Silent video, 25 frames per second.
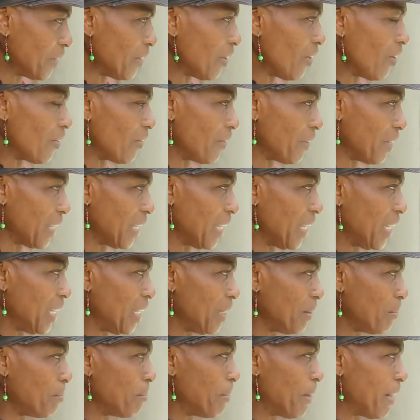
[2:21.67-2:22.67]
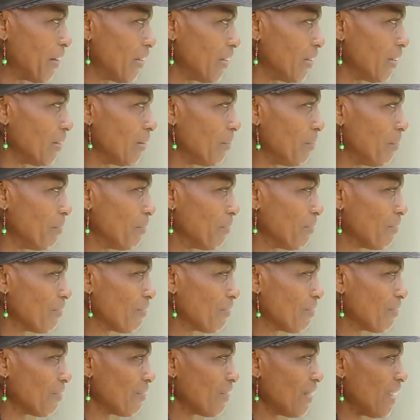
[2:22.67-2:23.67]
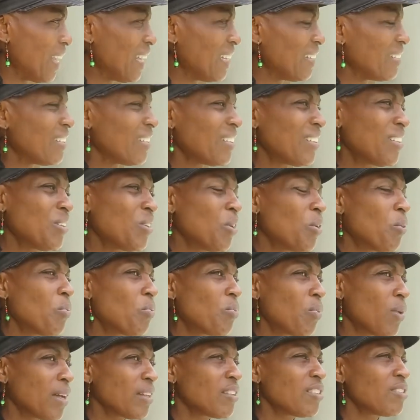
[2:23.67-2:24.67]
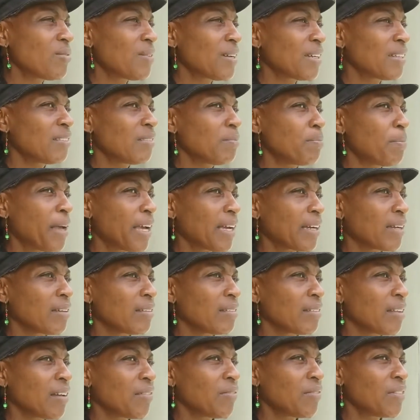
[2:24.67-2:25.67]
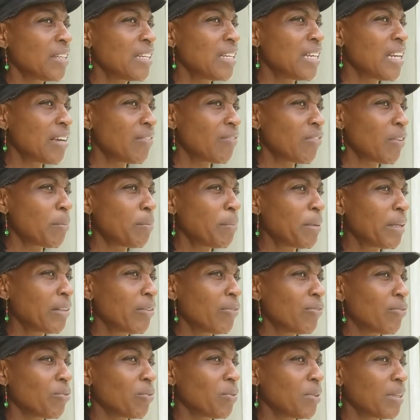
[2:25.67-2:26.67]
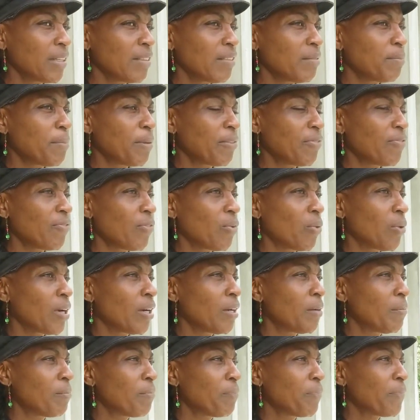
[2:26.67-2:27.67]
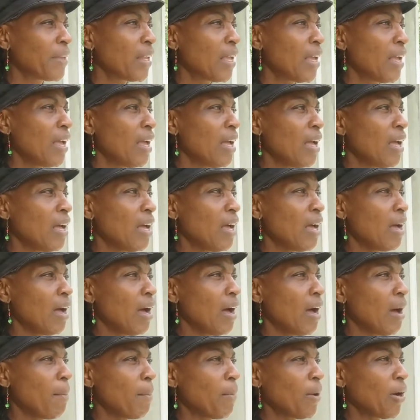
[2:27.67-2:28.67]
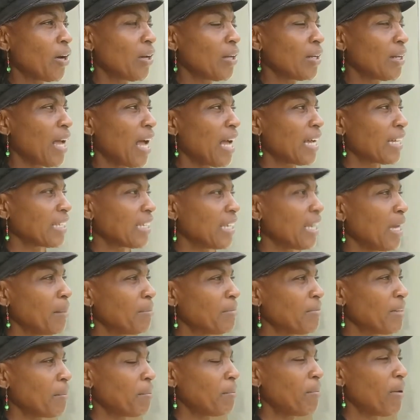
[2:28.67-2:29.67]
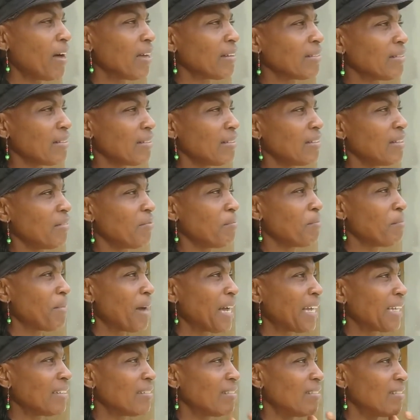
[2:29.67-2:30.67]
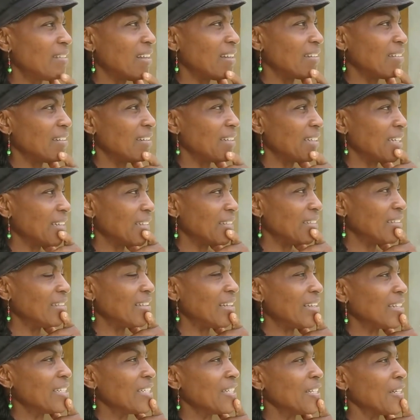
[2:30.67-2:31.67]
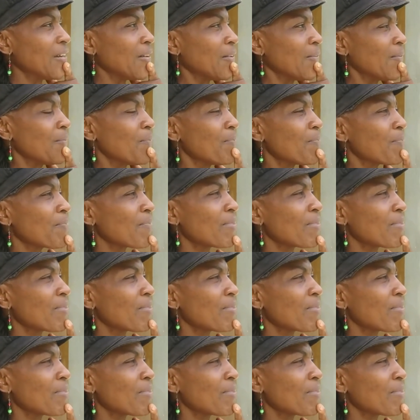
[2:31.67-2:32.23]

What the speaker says: Hurricane Beryl. Didn't know what to expect because I've never been through this before. But I kept a positive mindset and I said, you know,